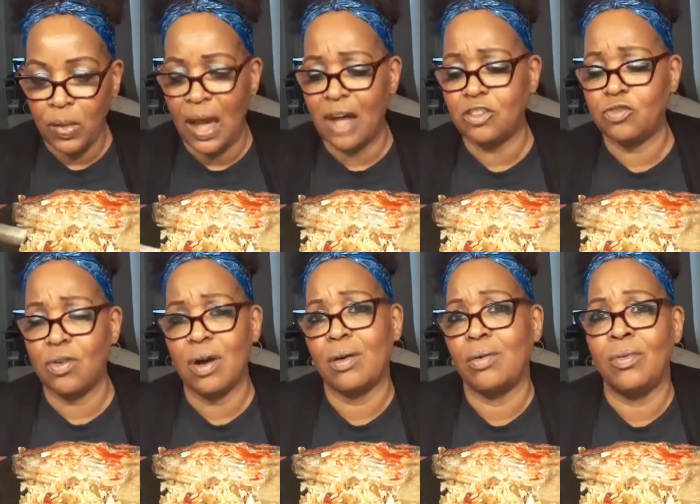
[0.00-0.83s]
I
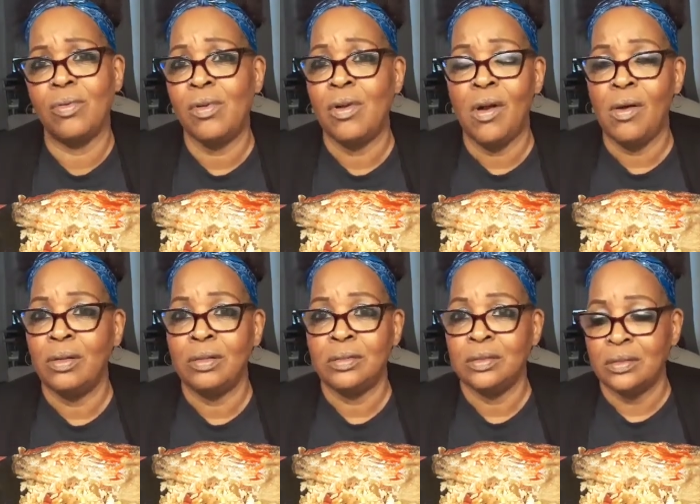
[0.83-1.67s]
struggle.
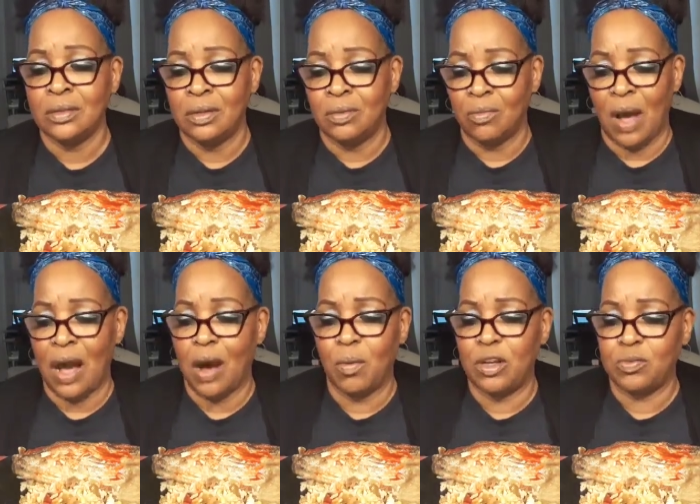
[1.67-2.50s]

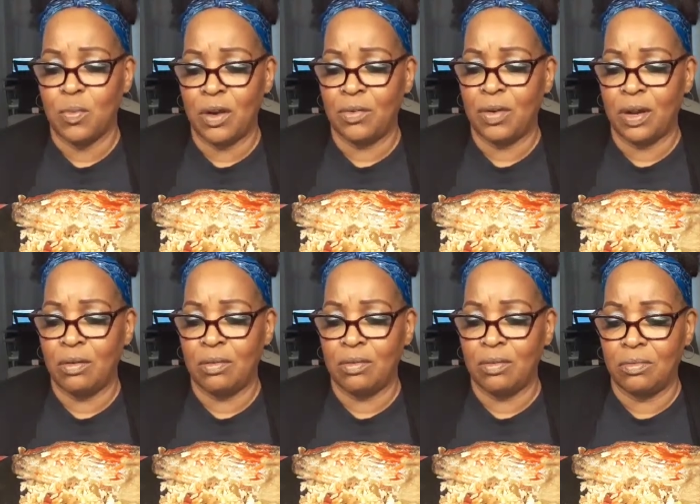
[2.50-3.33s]
I always wondering,